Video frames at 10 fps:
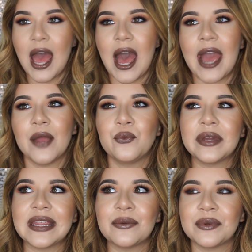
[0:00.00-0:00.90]
I
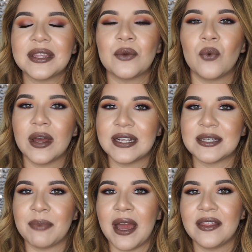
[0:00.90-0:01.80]
really wanted to
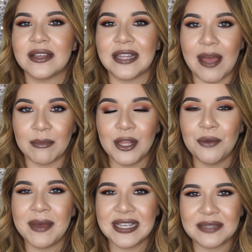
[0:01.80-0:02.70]
buy the Glam Glow
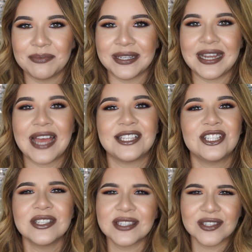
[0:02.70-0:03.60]
mask, but it's
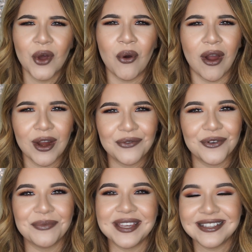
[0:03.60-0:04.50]
just so hard for
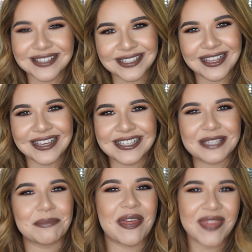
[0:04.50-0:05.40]
me to like
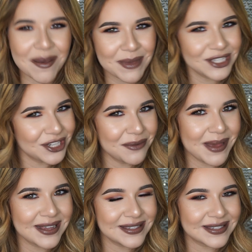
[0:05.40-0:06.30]
spend that much on a
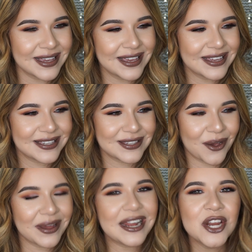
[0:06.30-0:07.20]
mask.
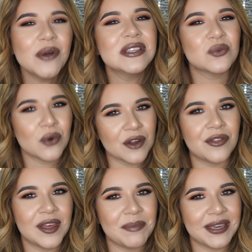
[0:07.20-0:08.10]
So, and I know it's
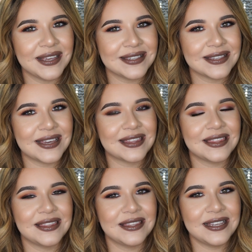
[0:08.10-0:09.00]
worth it because like
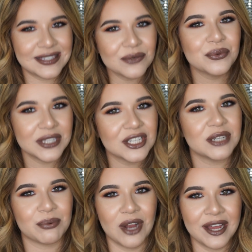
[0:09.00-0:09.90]
it's a really
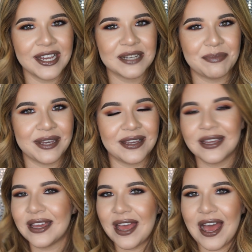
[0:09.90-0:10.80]
good product, but
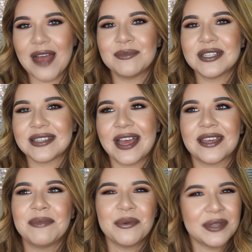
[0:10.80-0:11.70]
I
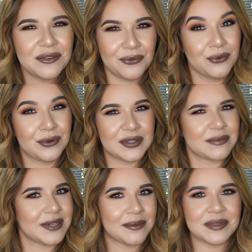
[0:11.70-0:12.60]
can be really frugal
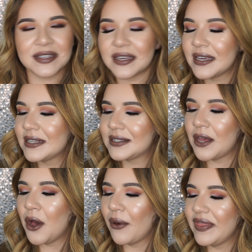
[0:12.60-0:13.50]
sometimes.
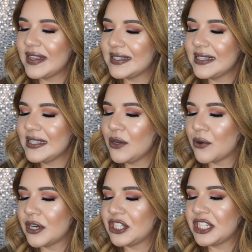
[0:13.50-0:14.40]
So this is the
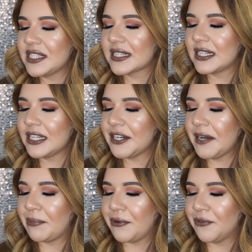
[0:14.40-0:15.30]
Origins Clear
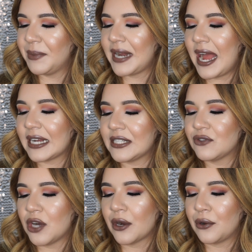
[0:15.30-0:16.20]
Improvement Active
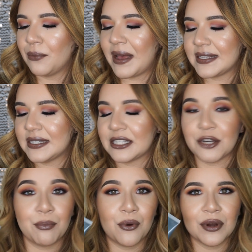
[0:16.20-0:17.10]
Charcoal Mask to
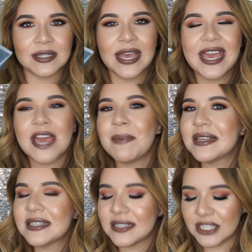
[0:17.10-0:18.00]
clear pores. It
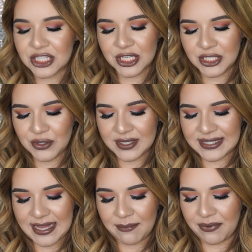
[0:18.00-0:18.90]
basically should do the
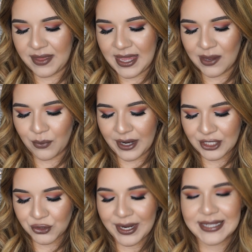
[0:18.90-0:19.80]
same thing where
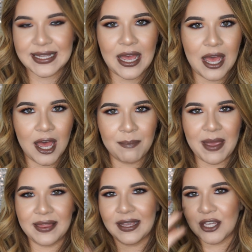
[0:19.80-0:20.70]
it dries up
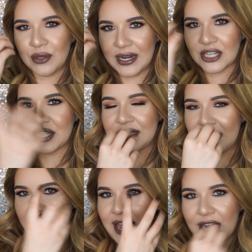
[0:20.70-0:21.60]
and like you can actually
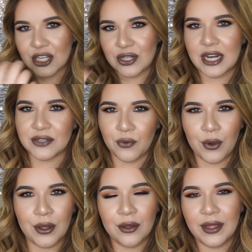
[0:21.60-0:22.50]
see the extract of
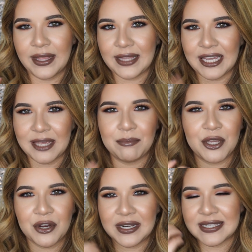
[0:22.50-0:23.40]
oil and like
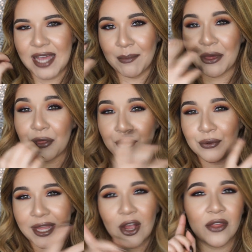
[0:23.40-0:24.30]
impurities coming through
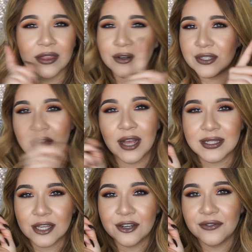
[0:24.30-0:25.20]
like all the little
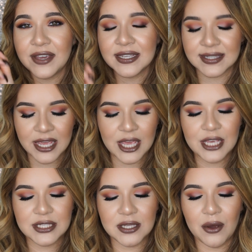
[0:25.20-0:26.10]
dots on your face.
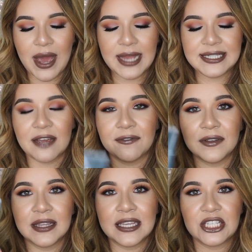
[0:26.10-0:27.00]
So I
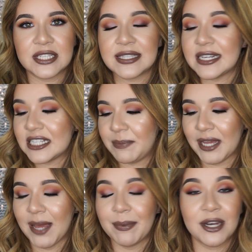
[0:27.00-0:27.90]
definitely just needed to
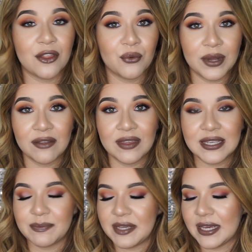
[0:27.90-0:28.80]
pick up another one of
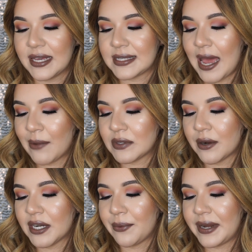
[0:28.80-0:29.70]
these because I was
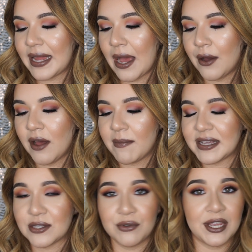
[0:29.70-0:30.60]
already running out of my
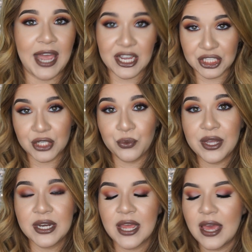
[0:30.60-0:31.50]
Sonia Kashuk
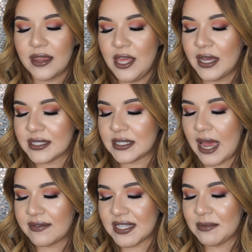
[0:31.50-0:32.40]
one that you guys
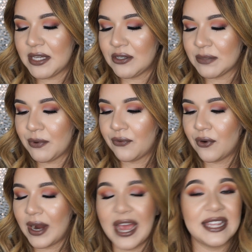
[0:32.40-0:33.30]
have seen me use
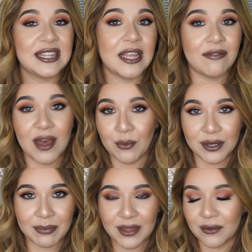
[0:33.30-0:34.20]
before. I love that
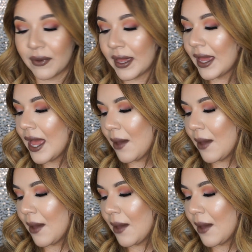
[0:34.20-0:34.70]
one, by the way.